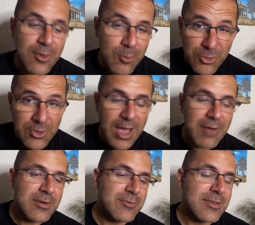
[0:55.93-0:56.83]
Well, you have
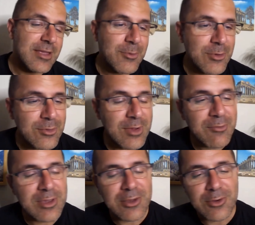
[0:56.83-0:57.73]
it every day. We don't have
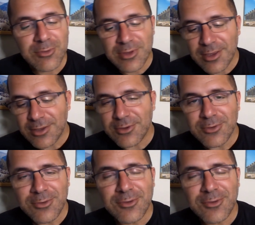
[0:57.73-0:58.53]
it here every day, you know.